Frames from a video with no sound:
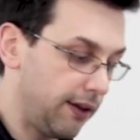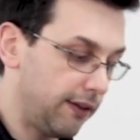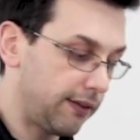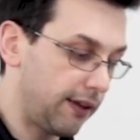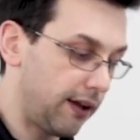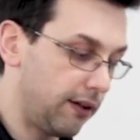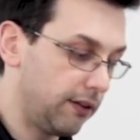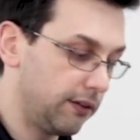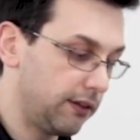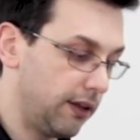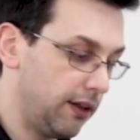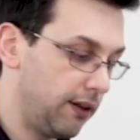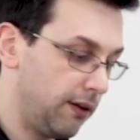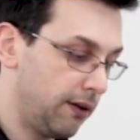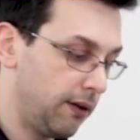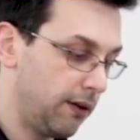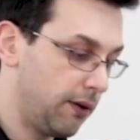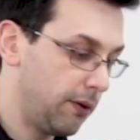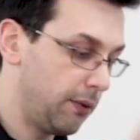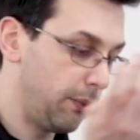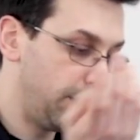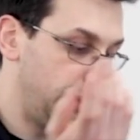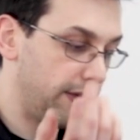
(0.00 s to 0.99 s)
is held in
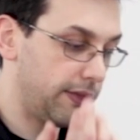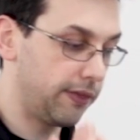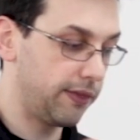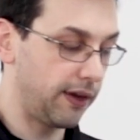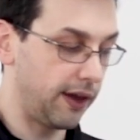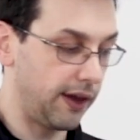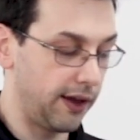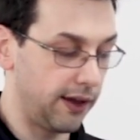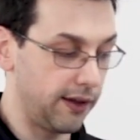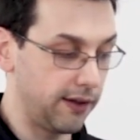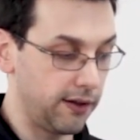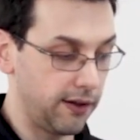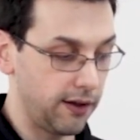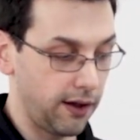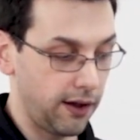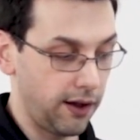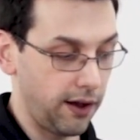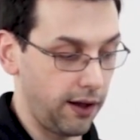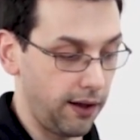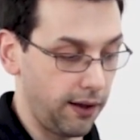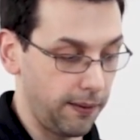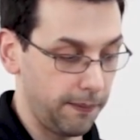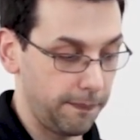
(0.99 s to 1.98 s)
with a
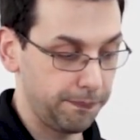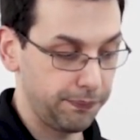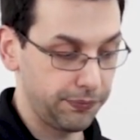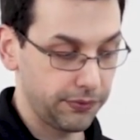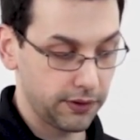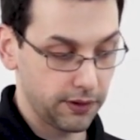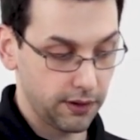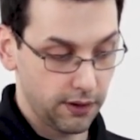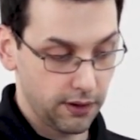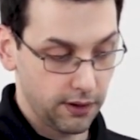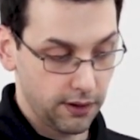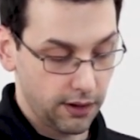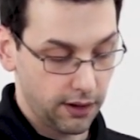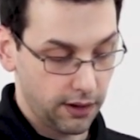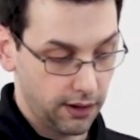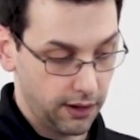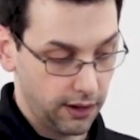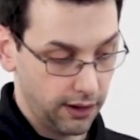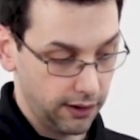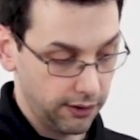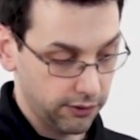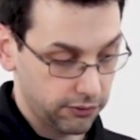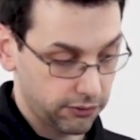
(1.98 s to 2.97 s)

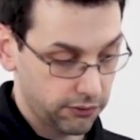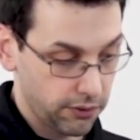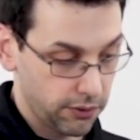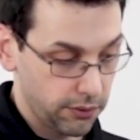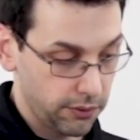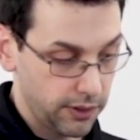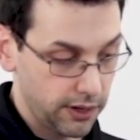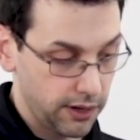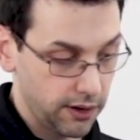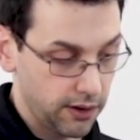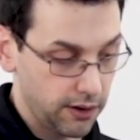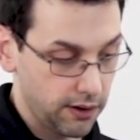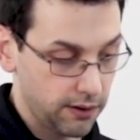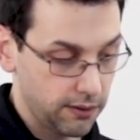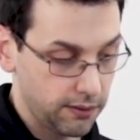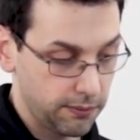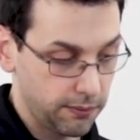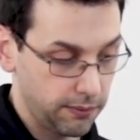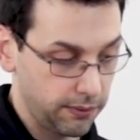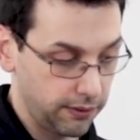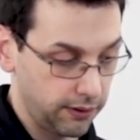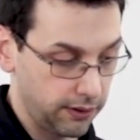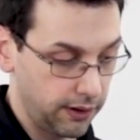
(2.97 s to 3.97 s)
screw here
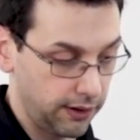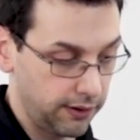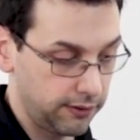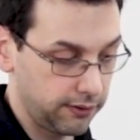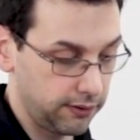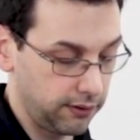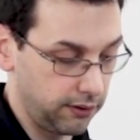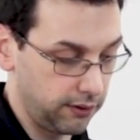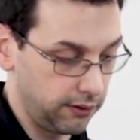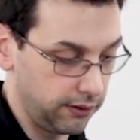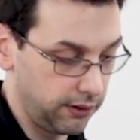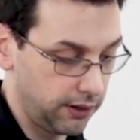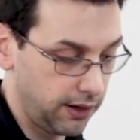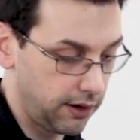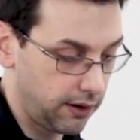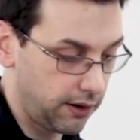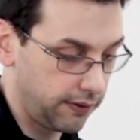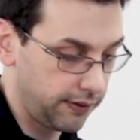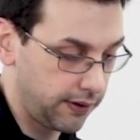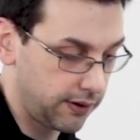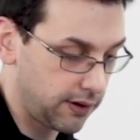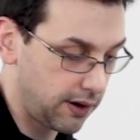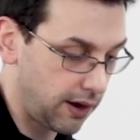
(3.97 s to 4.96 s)
with a nice little nut
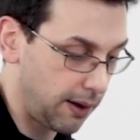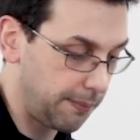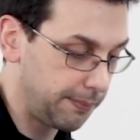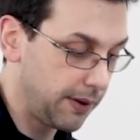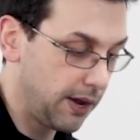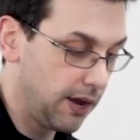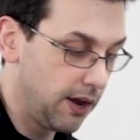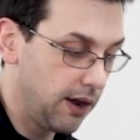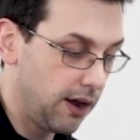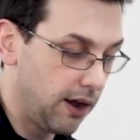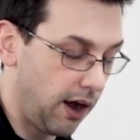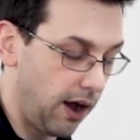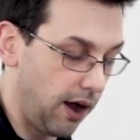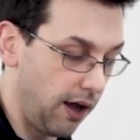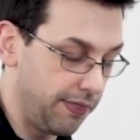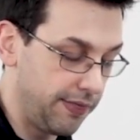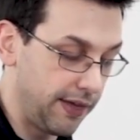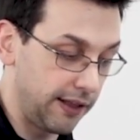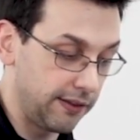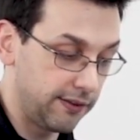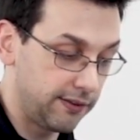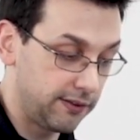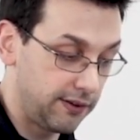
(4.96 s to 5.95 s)
on the top
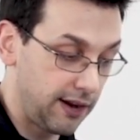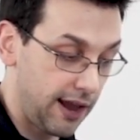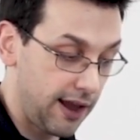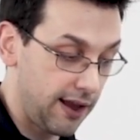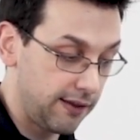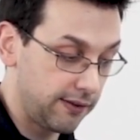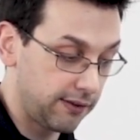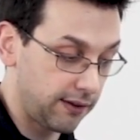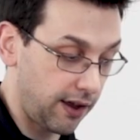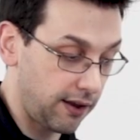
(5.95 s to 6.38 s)
that stays